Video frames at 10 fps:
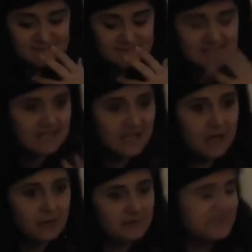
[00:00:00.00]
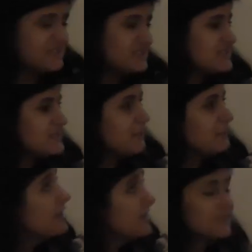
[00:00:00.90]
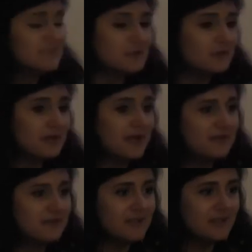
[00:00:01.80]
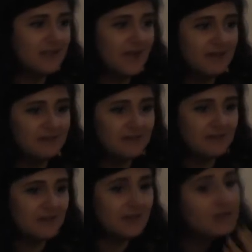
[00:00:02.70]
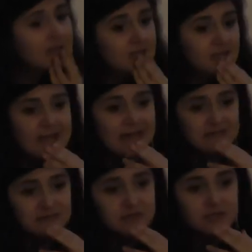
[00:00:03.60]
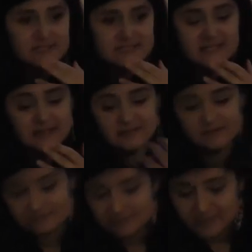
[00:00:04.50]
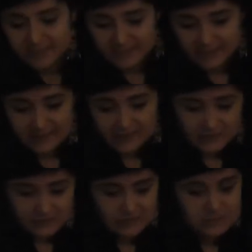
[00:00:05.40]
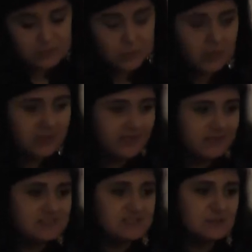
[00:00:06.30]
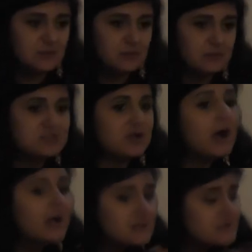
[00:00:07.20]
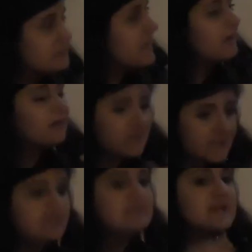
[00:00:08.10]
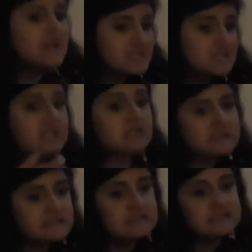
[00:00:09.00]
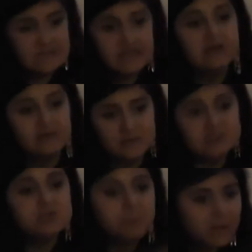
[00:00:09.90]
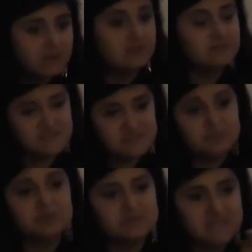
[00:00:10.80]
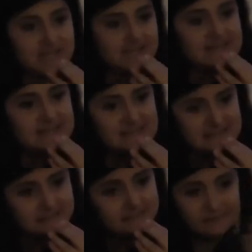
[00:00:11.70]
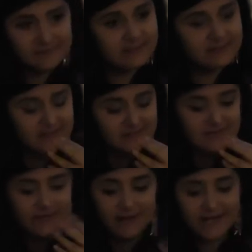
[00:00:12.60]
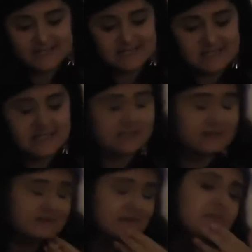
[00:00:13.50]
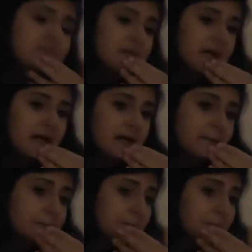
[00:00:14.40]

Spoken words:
Till now, it's just some weeks. They don't have, they have nothing. You have, of course, a lot of those workers who try to make organizations. They are also part of these protests. So they are arrested, and yeah.